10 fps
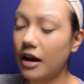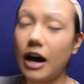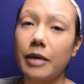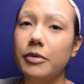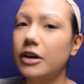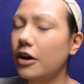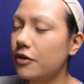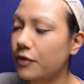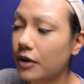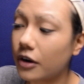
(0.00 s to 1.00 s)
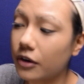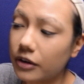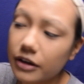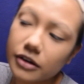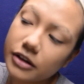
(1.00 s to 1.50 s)
I'm going to go for a
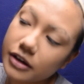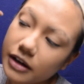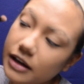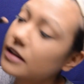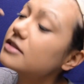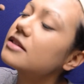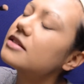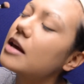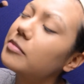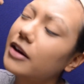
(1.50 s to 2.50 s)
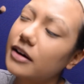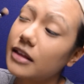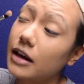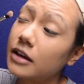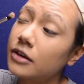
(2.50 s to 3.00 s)
girlier look, and it's the same look
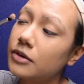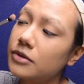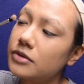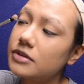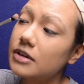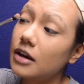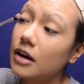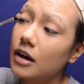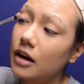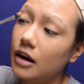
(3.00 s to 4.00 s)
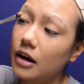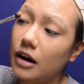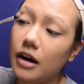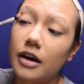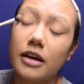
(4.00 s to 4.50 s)
that I used
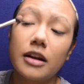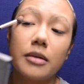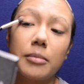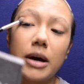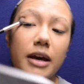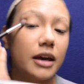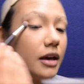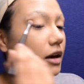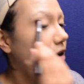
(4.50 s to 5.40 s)
on my